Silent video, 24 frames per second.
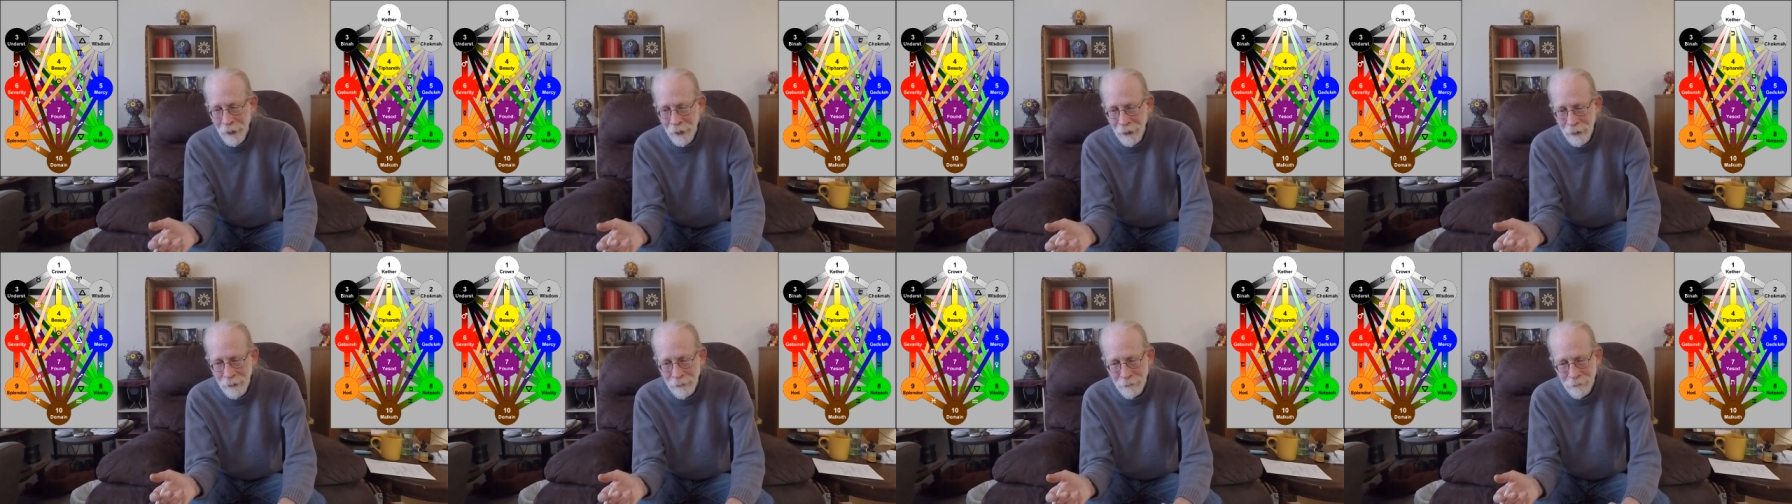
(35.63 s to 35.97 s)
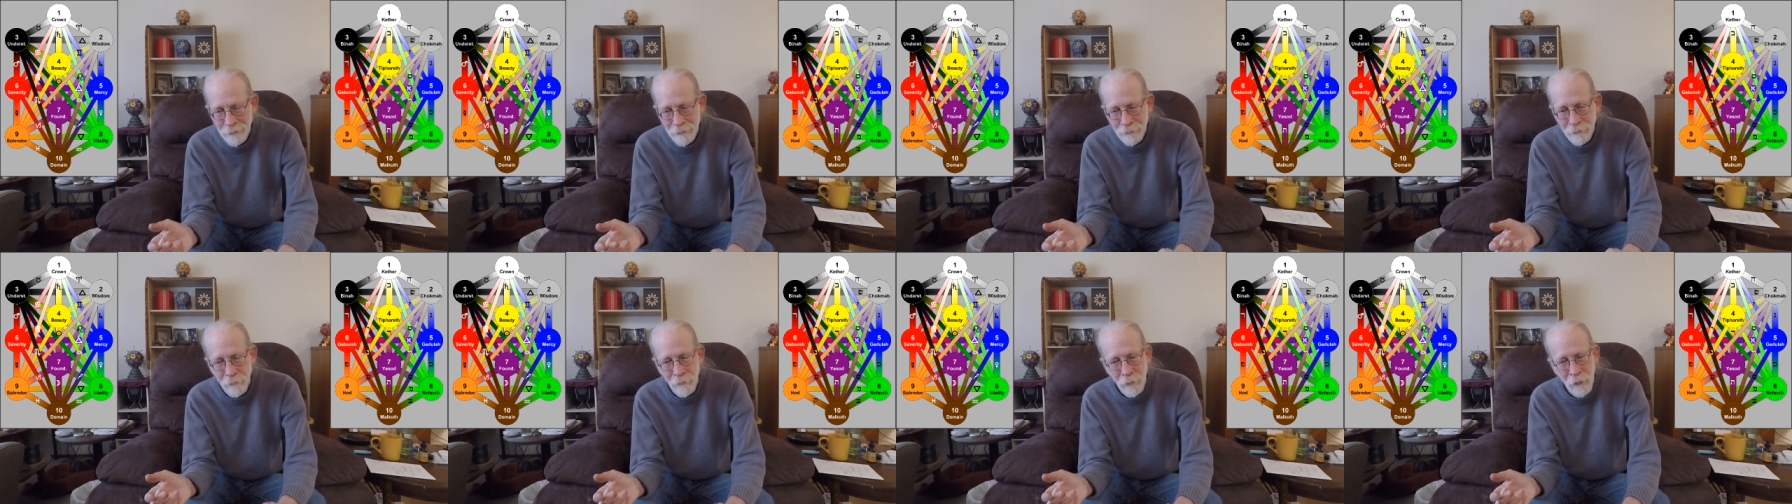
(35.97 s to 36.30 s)
and
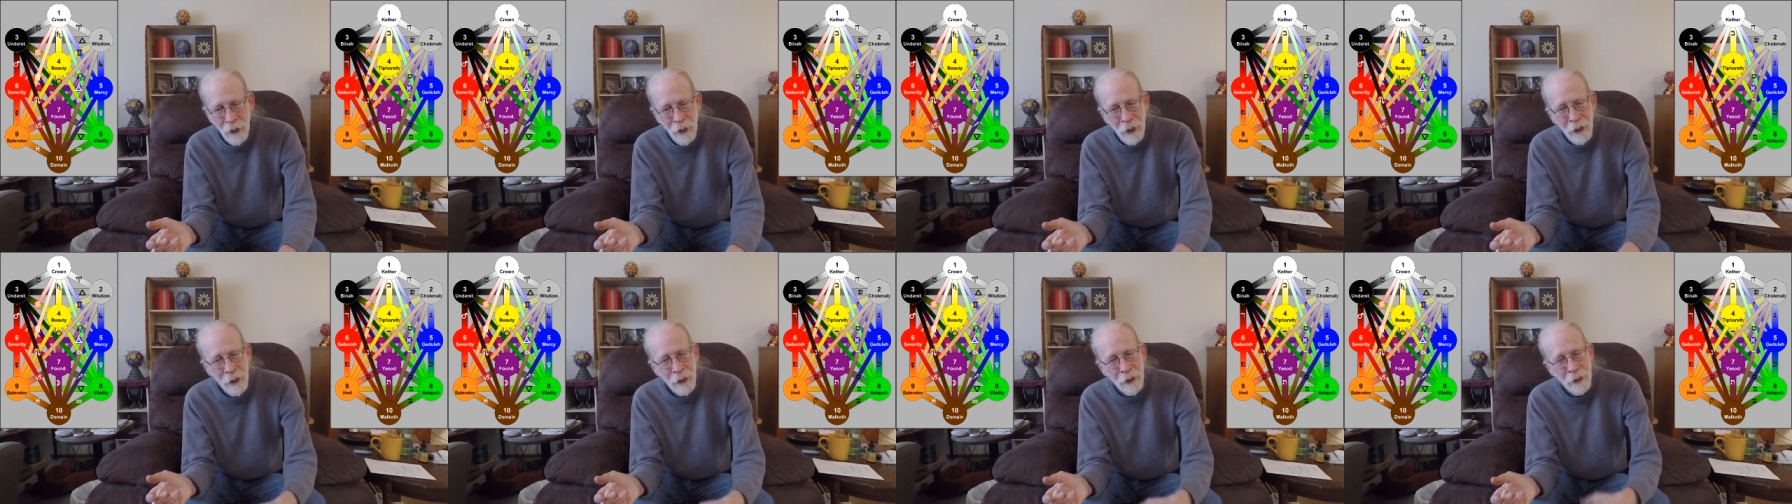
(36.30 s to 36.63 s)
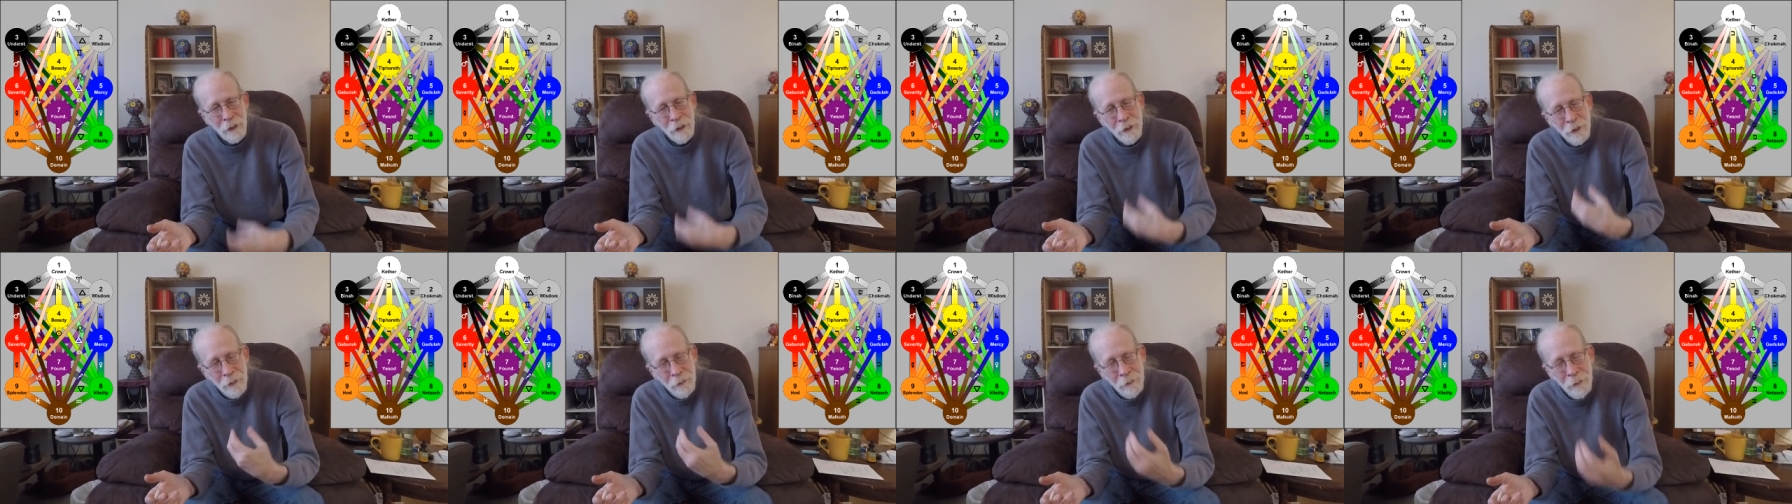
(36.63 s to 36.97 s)

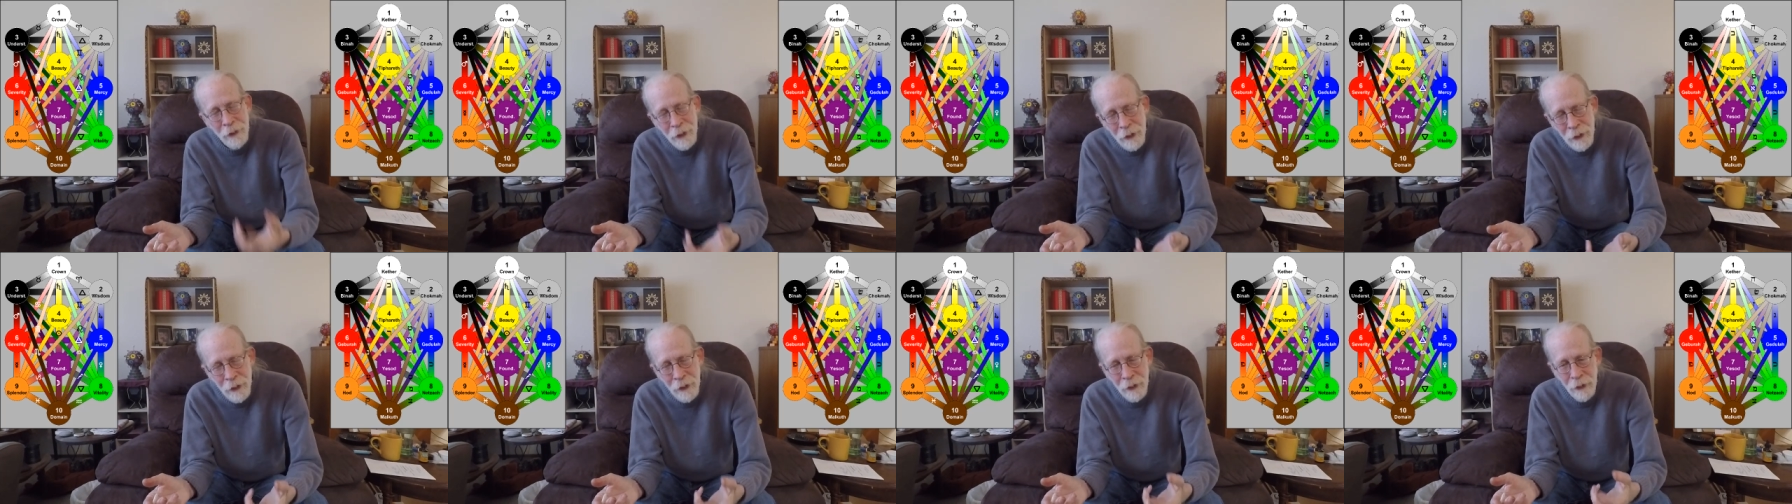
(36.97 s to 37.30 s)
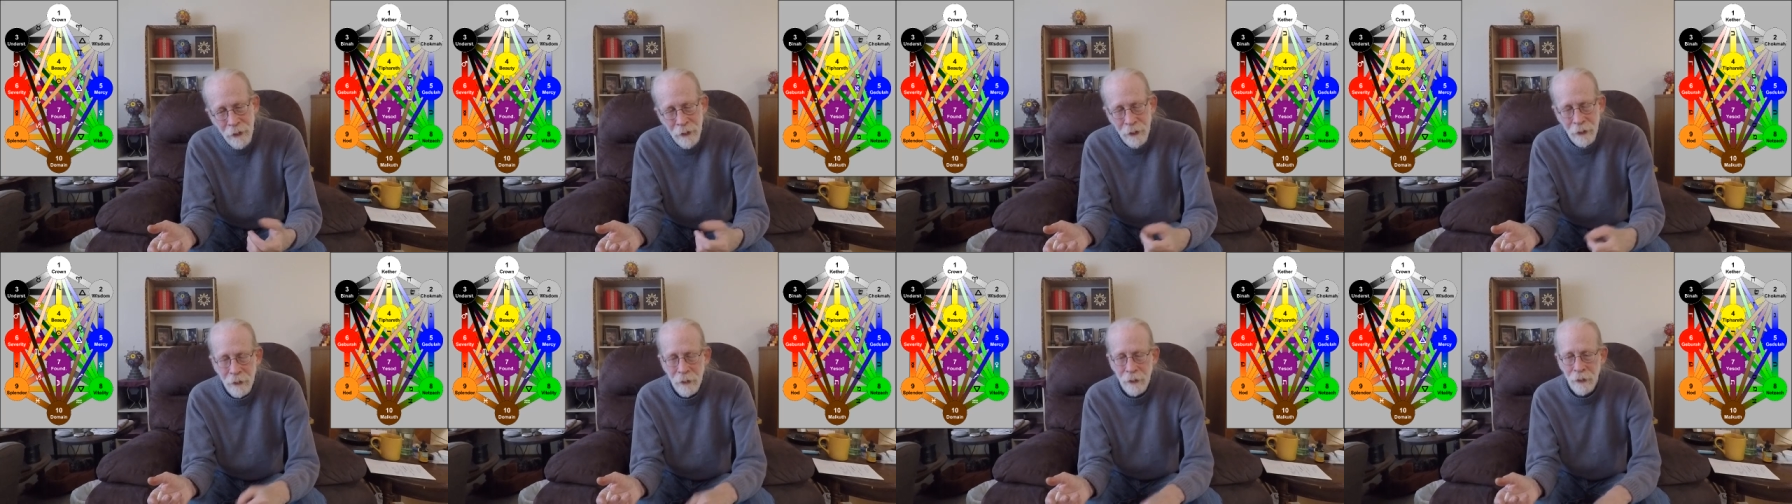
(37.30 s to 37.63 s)
to
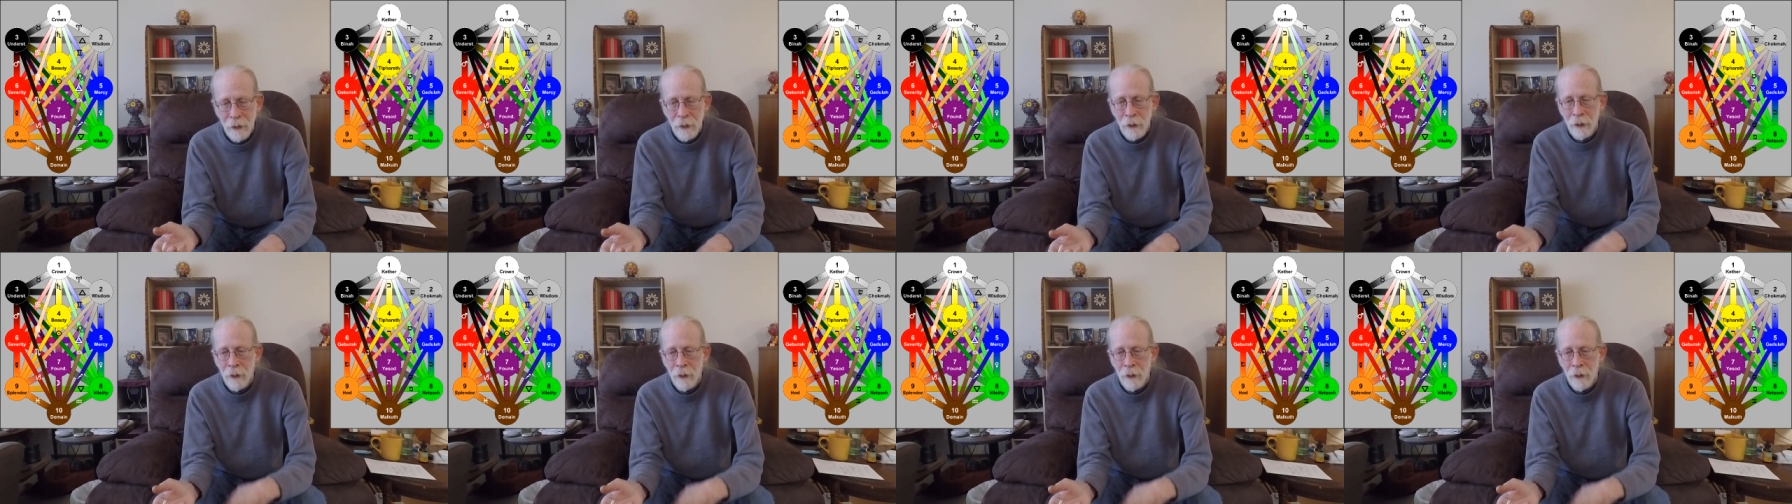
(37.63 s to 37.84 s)
me,